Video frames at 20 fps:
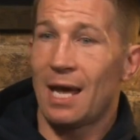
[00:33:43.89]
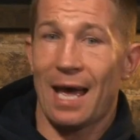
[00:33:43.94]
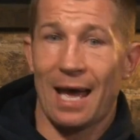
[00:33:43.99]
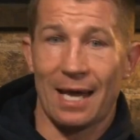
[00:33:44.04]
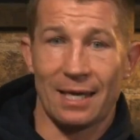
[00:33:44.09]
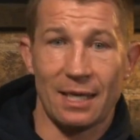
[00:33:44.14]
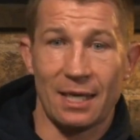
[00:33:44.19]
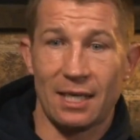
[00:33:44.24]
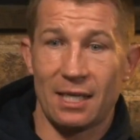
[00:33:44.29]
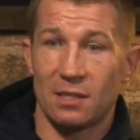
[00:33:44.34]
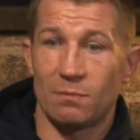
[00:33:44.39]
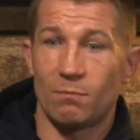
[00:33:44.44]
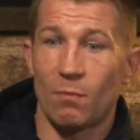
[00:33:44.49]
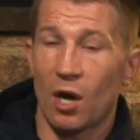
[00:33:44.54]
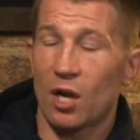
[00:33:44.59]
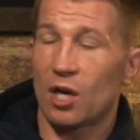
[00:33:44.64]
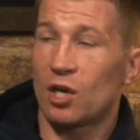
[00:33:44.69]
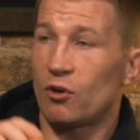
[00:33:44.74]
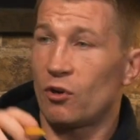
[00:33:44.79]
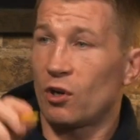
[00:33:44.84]
and then he's
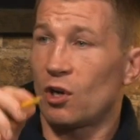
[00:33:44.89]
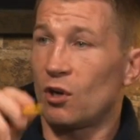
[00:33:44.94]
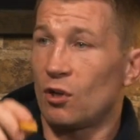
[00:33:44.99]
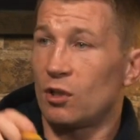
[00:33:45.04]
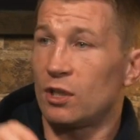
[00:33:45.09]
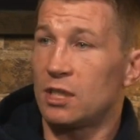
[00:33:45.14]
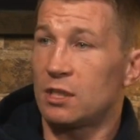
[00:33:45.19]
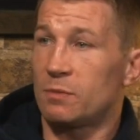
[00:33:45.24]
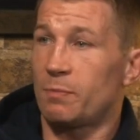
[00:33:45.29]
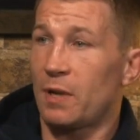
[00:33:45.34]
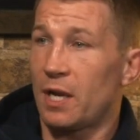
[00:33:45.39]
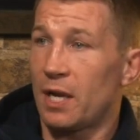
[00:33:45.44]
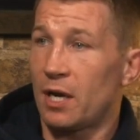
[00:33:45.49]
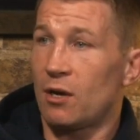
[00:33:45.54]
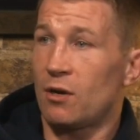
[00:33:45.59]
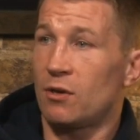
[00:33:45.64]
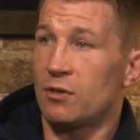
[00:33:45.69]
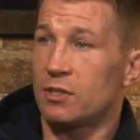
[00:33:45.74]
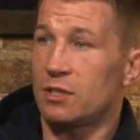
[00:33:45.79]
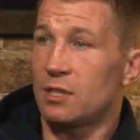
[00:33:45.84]
monitoring all these
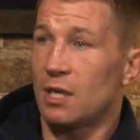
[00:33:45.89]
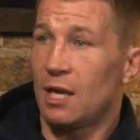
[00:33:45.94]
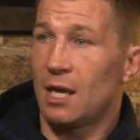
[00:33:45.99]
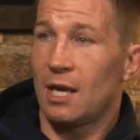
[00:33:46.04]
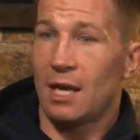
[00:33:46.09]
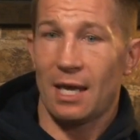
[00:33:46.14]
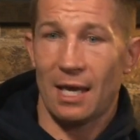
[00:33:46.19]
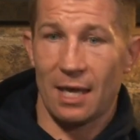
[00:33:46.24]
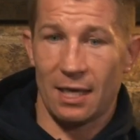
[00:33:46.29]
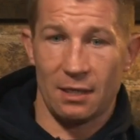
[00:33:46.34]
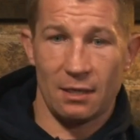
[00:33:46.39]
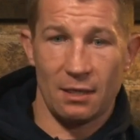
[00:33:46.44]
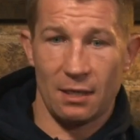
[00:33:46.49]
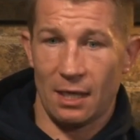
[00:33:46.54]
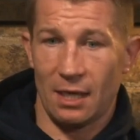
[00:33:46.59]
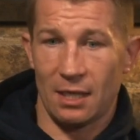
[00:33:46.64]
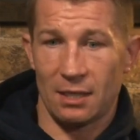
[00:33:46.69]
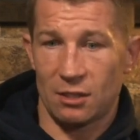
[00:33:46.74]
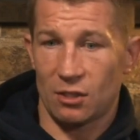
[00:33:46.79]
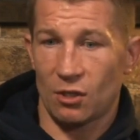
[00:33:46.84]
players in
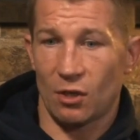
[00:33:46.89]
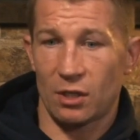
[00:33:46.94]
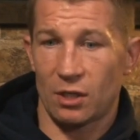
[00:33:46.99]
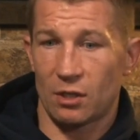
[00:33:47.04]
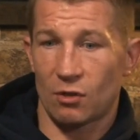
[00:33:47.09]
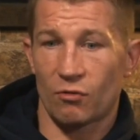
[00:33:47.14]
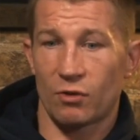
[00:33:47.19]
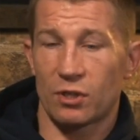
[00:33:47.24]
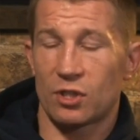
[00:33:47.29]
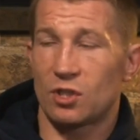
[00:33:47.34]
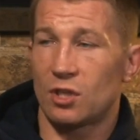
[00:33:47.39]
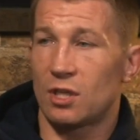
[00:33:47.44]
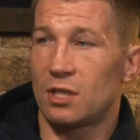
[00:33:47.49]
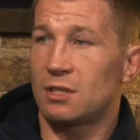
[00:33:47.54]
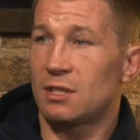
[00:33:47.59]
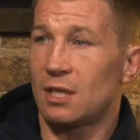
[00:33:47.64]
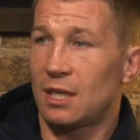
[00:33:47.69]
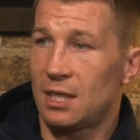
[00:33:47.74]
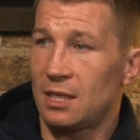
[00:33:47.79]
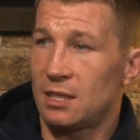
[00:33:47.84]
inside in
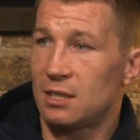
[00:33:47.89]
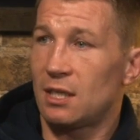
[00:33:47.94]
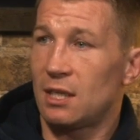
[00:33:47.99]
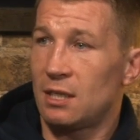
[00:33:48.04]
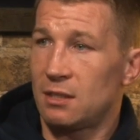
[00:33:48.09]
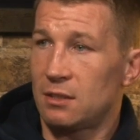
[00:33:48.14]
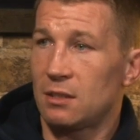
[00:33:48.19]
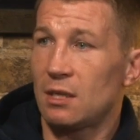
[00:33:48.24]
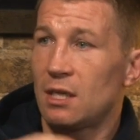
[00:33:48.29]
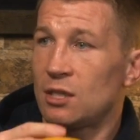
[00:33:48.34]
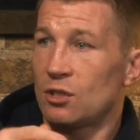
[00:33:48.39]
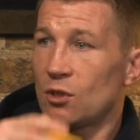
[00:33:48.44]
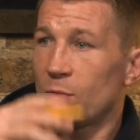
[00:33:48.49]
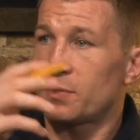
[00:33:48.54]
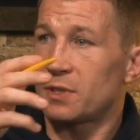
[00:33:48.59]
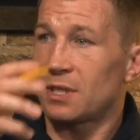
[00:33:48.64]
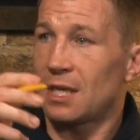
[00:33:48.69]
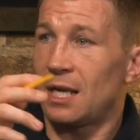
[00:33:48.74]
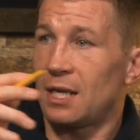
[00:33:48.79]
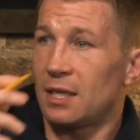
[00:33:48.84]
Christians, and he's he's he's
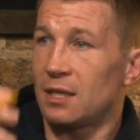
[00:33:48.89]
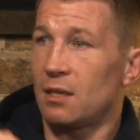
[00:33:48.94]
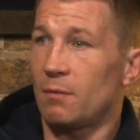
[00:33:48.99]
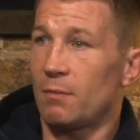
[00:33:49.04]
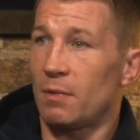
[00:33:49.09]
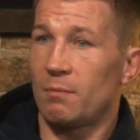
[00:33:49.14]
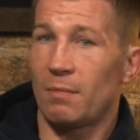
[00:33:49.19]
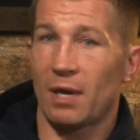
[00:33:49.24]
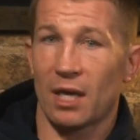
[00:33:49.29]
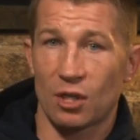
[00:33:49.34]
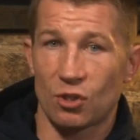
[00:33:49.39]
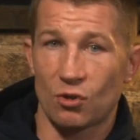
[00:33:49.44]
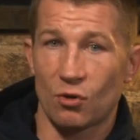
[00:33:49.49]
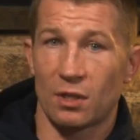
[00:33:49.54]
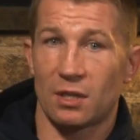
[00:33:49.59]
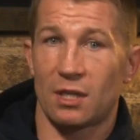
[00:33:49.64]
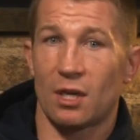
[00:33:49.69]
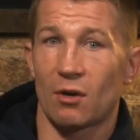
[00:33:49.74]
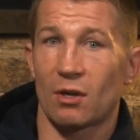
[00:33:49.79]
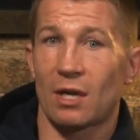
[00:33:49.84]
upskilling them and making sure
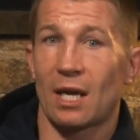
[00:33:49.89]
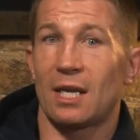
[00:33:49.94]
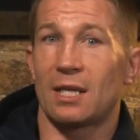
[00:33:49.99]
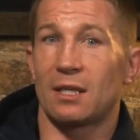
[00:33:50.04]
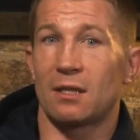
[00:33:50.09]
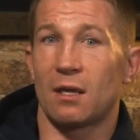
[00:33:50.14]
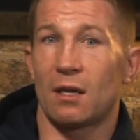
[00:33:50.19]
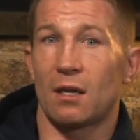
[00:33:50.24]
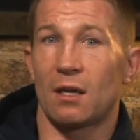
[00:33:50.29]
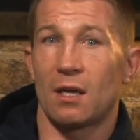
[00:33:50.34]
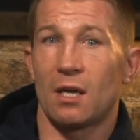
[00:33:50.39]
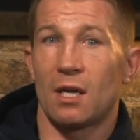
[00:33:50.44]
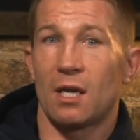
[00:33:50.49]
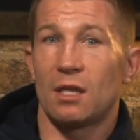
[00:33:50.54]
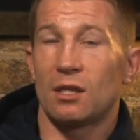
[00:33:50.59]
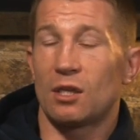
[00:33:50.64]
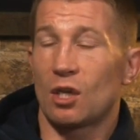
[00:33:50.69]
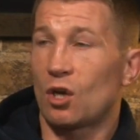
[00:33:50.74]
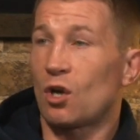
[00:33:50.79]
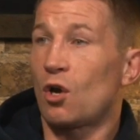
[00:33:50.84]
that they're getting the
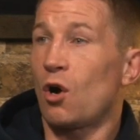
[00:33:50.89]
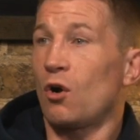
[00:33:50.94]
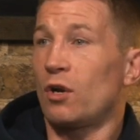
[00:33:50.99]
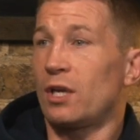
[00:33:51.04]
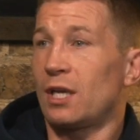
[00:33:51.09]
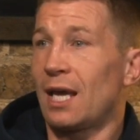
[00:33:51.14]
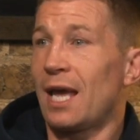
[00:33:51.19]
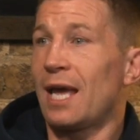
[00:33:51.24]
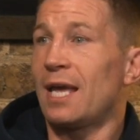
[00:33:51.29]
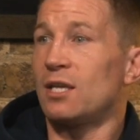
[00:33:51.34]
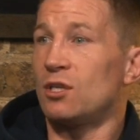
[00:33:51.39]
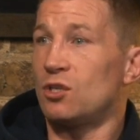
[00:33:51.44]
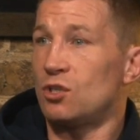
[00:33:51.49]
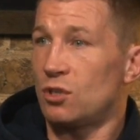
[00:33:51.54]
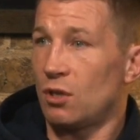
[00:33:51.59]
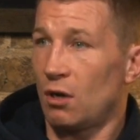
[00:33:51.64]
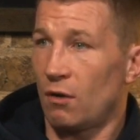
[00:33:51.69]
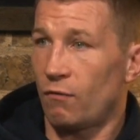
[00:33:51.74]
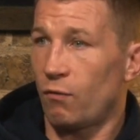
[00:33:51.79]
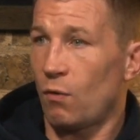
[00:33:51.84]
the cutting
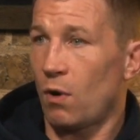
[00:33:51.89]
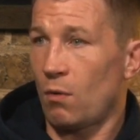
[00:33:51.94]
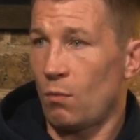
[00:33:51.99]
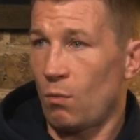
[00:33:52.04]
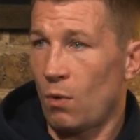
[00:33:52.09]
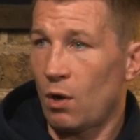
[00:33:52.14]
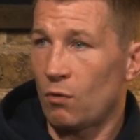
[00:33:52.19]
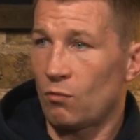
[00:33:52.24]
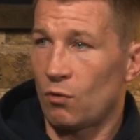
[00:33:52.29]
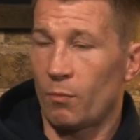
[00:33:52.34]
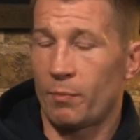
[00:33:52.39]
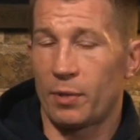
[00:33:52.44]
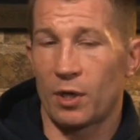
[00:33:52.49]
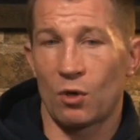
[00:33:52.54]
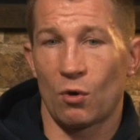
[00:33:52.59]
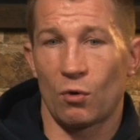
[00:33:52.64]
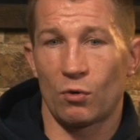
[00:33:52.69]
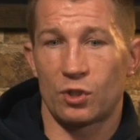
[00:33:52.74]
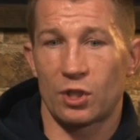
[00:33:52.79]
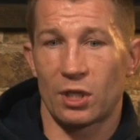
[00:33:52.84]
edge of what, what rugby
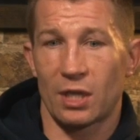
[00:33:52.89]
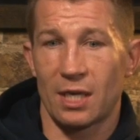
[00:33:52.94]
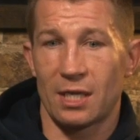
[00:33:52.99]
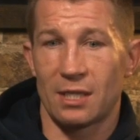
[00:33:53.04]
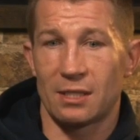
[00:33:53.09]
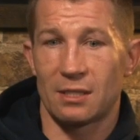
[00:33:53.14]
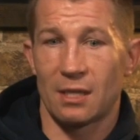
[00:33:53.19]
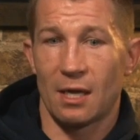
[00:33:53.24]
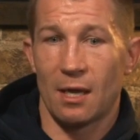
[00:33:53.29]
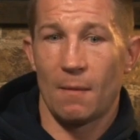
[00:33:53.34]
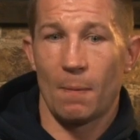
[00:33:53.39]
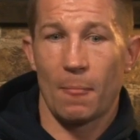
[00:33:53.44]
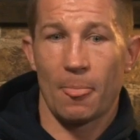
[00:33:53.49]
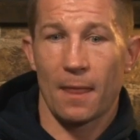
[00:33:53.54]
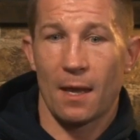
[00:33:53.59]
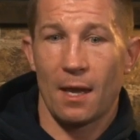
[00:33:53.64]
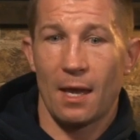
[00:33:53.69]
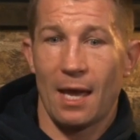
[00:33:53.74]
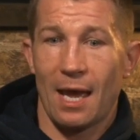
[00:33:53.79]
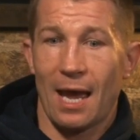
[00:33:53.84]
coaching is.
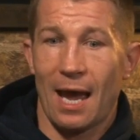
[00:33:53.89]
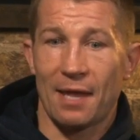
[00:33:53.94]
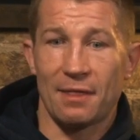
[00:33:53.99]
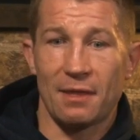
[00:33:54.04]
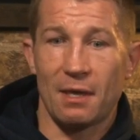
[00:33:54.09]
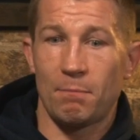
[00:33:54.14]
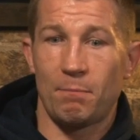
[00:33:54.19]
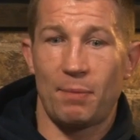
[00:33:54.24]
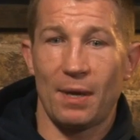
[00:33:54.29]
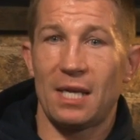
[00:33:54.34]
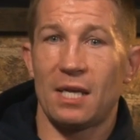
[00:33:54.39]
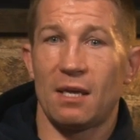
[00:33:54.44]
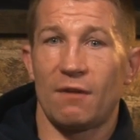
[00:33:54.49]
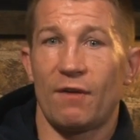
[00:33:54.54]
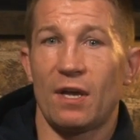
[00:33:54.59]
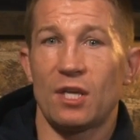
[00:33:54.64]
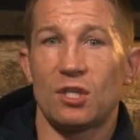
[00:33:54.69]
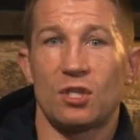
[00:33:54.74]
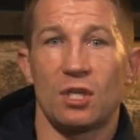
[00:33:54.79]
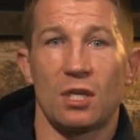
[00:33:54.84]
And then Billy
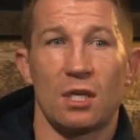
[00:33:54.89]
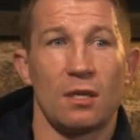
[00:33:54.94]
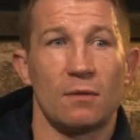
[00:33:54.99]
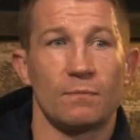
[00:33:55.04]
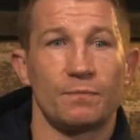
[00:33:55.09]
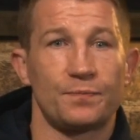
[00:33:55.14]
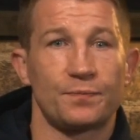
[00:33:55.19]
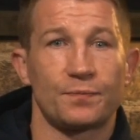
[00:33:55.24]
eventually